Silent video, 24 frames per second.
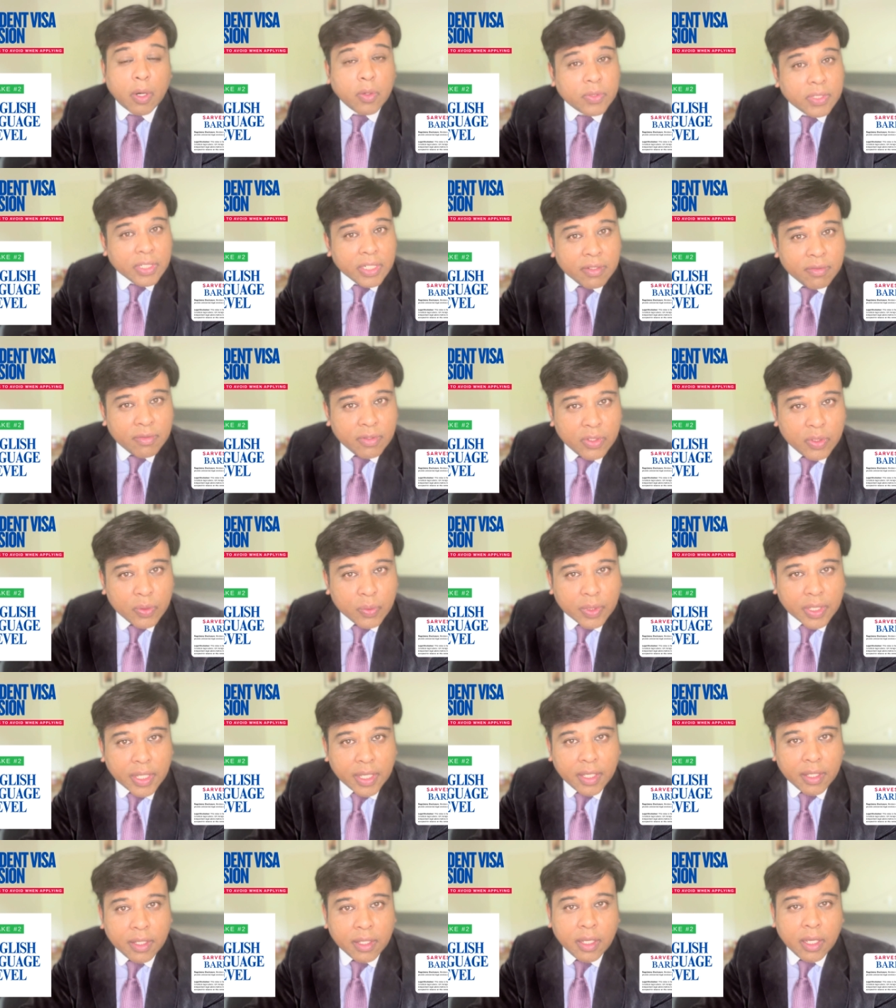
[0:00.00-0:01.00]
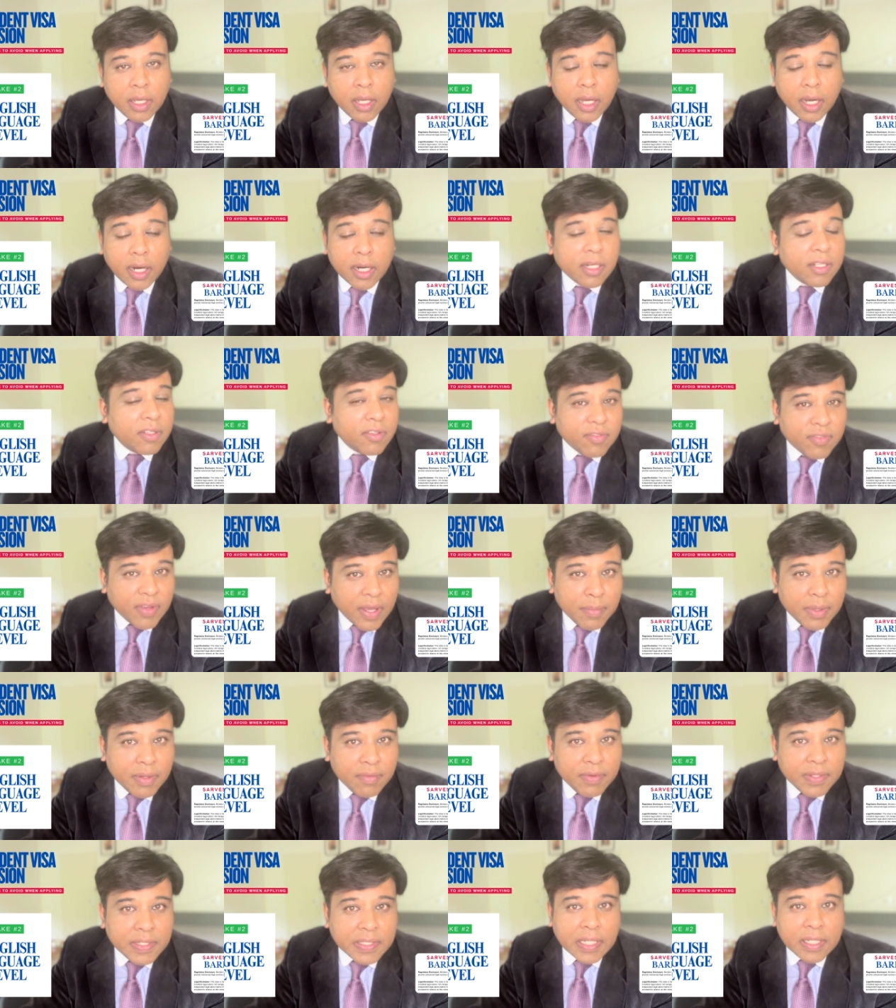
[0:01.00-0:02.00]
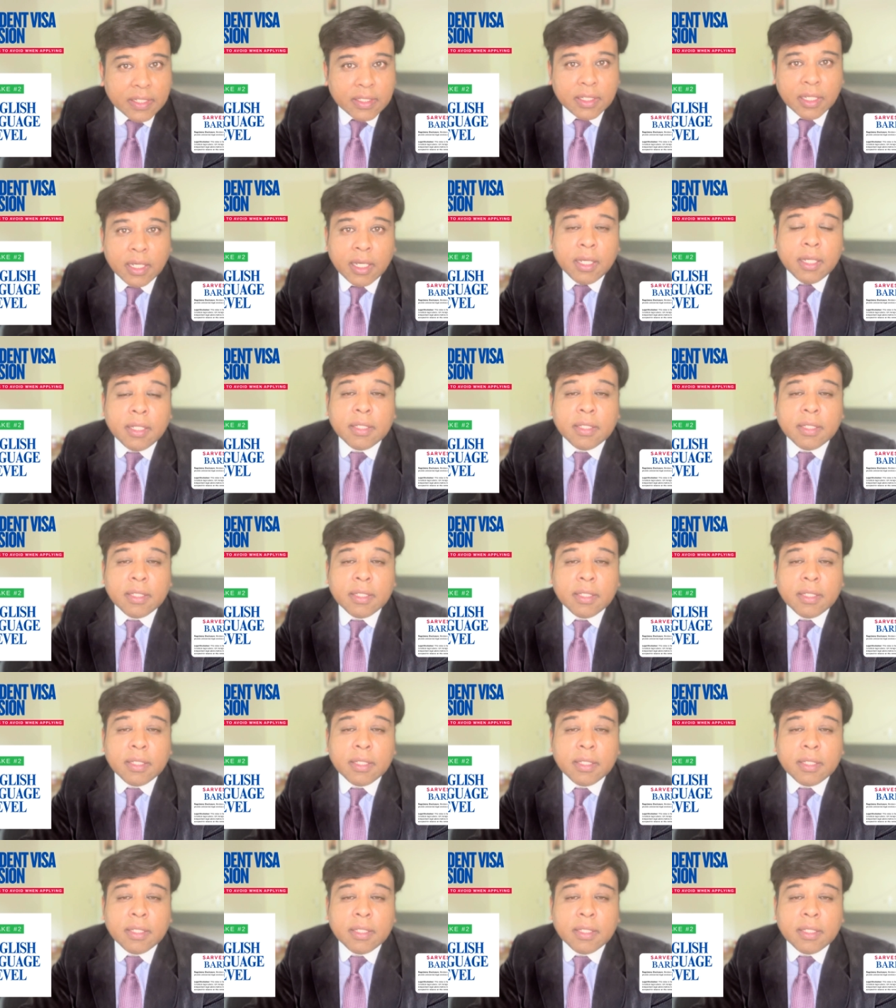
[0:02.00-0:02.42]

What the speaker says: outside of the UK under the family visas,